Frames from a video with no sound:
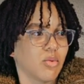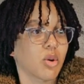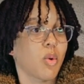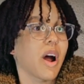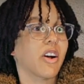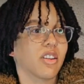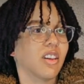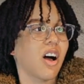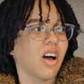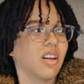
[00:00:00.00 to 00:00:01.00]
required a
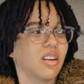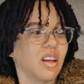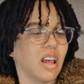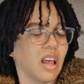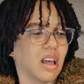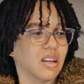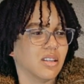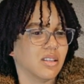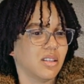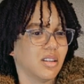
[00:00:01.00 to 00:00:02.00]
lot,
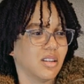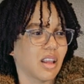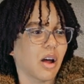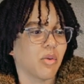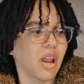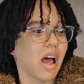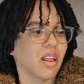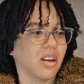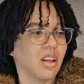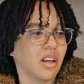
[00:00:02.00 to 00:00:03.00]
and that
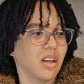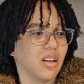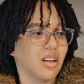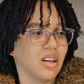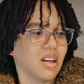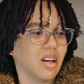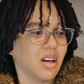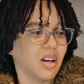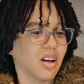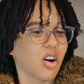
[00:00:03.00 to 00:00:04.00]
reality
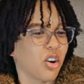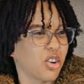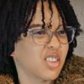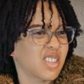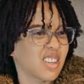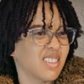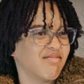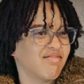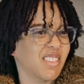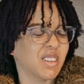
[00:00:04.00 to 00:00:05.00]
hurt.
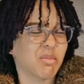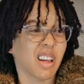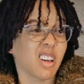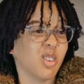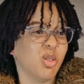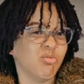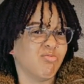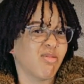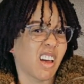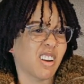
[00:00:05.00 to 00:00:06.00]
I'm like, oh,
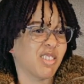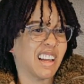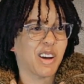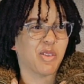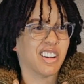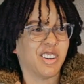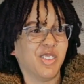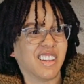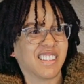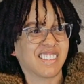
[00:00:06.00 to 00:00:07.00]
I don't think I want to
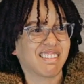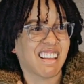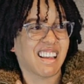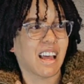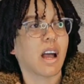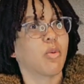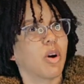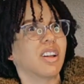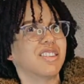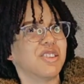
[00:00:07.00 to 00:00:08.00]
do this. Like I
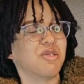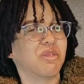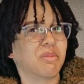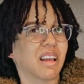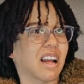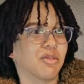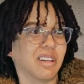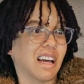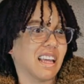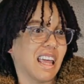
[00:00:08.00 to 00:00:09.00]
wanted to. I'm like, I
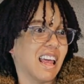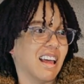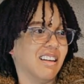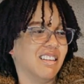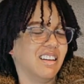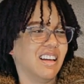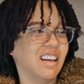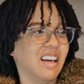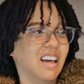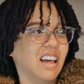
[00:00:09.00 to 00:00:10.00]
don't think I can.
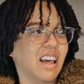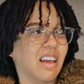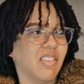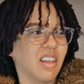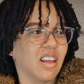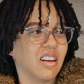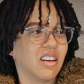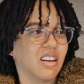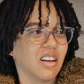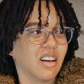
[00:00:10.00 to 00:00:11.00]
And
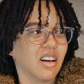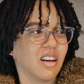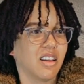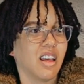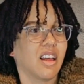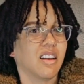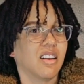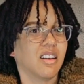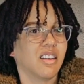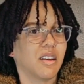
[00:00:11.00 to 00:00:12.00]
then
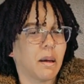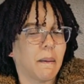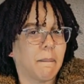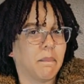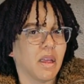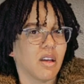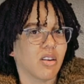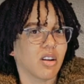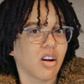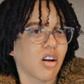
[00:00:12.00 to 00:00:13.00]
again,
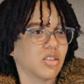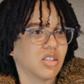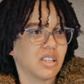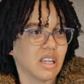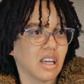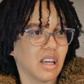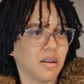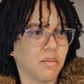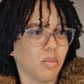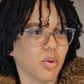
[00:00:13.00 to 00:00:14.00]
being on a college
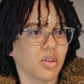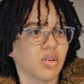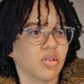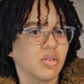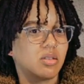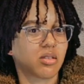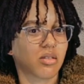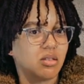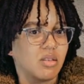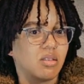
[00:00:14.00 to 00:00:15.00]
team where there's